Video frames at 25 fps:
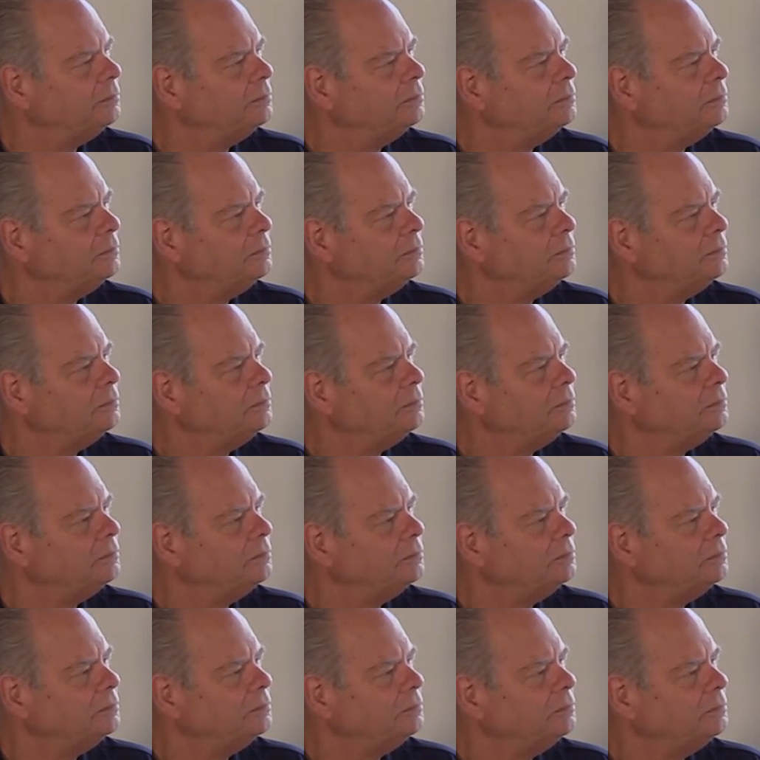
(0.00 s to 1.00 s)

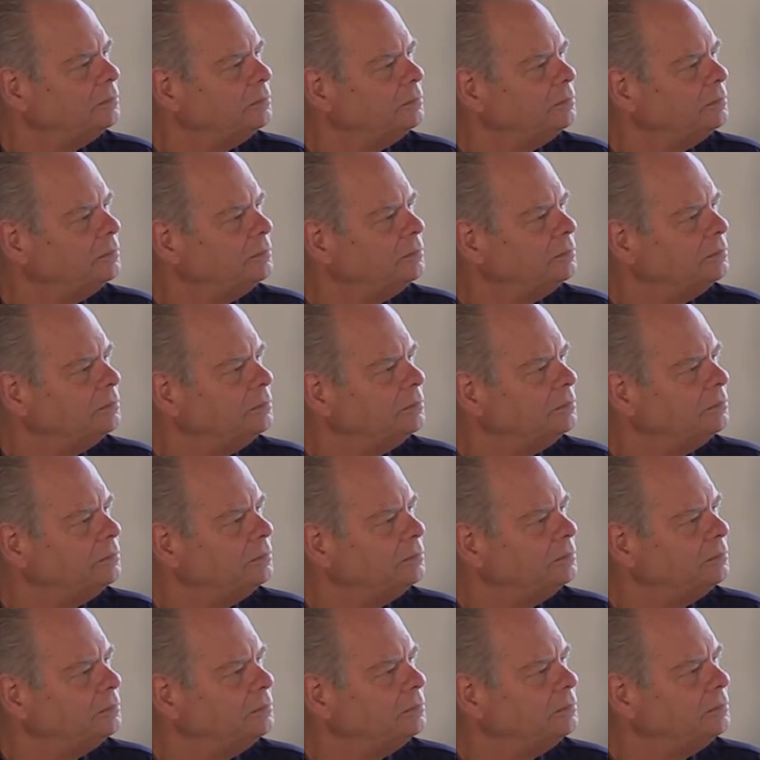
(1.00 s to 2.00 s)

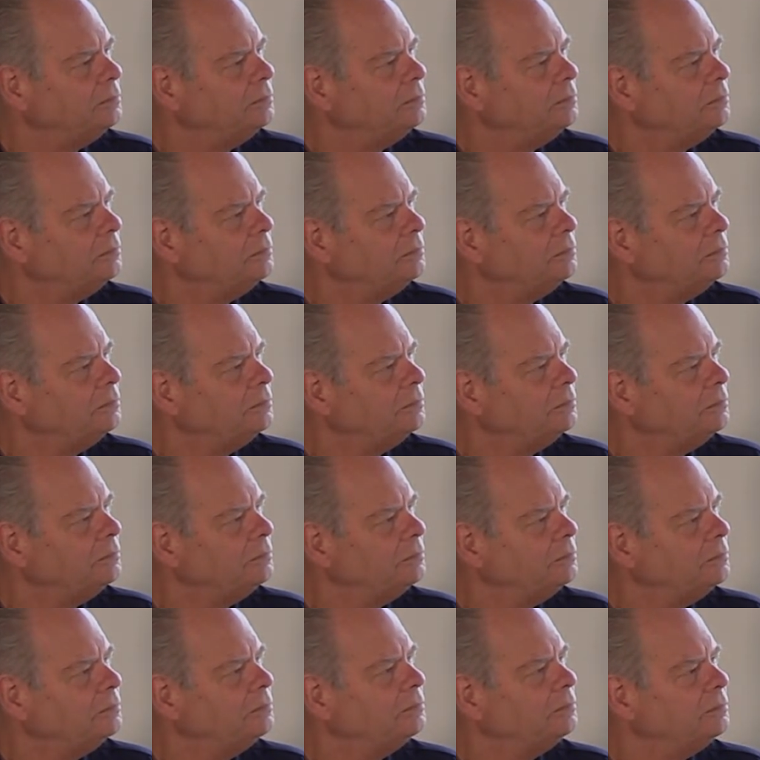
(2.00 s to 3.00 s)

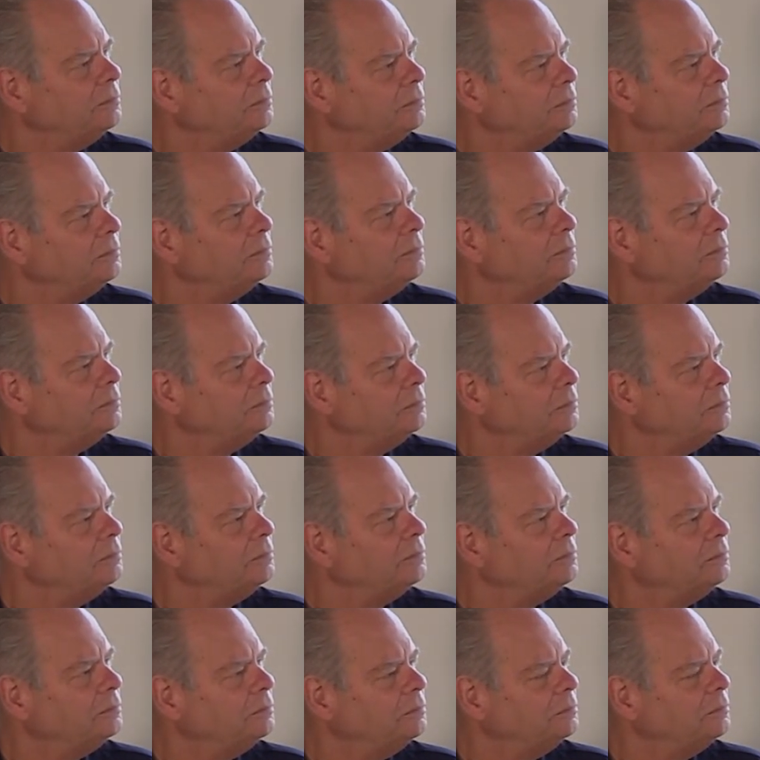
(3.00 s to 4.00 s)

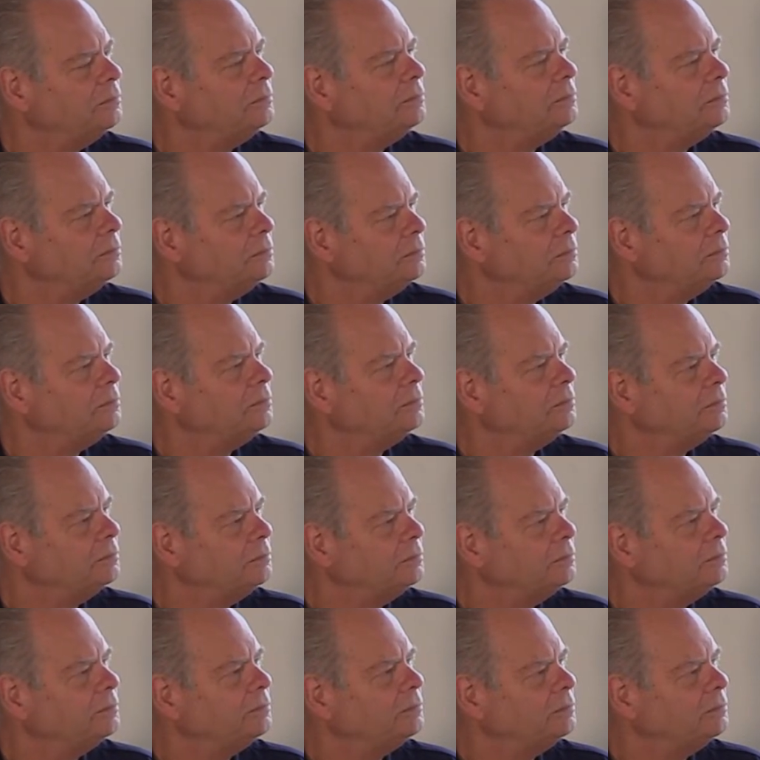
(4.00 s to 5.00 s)

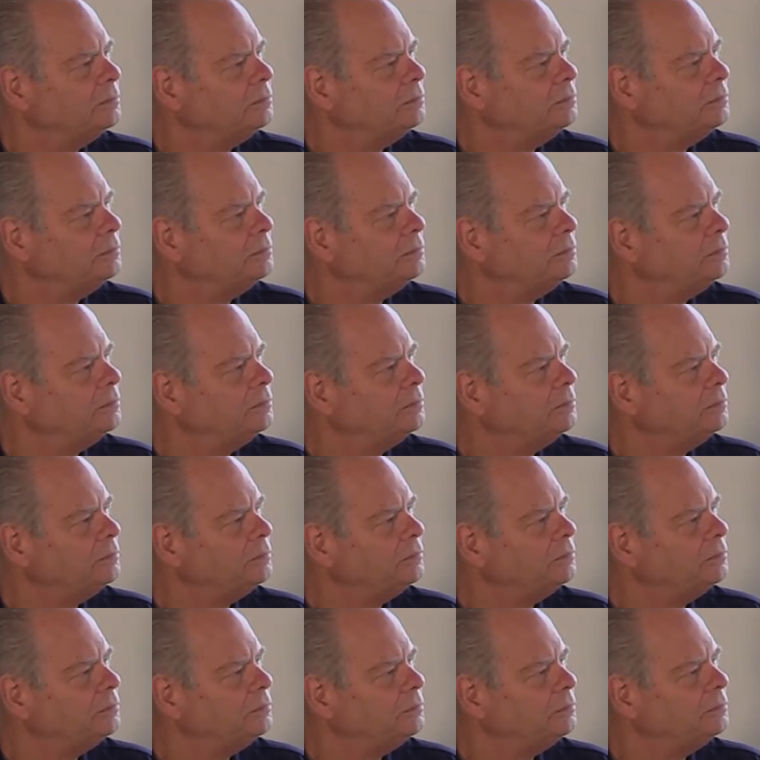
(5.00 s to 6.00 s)

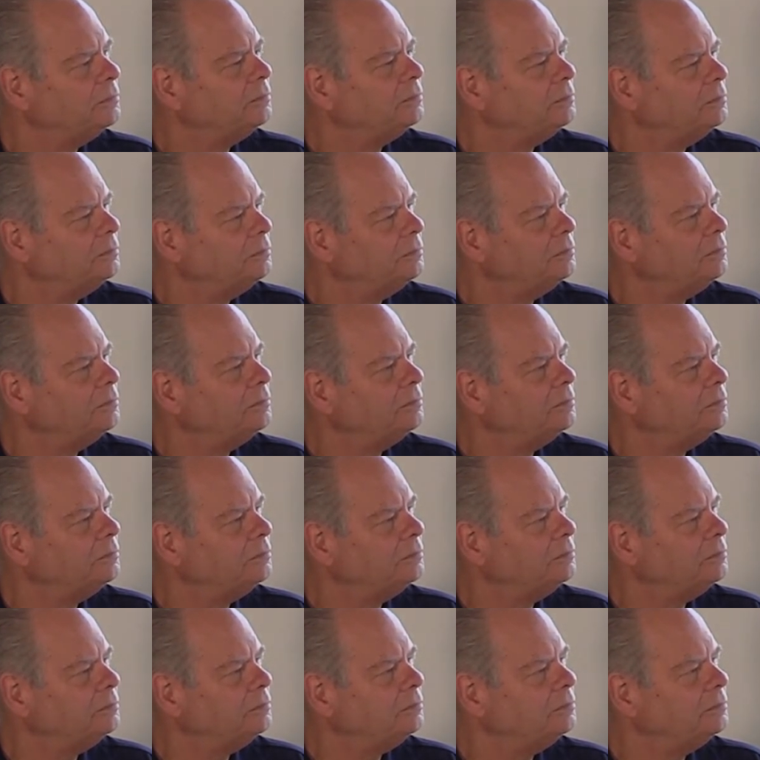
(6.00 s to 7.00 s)

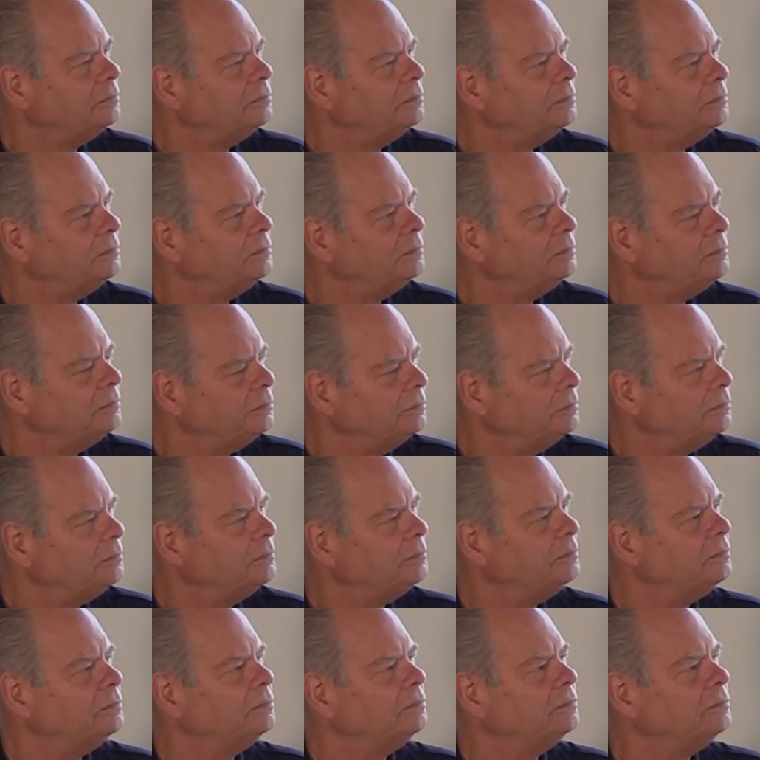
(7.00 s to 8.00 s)
The person shown says nothing.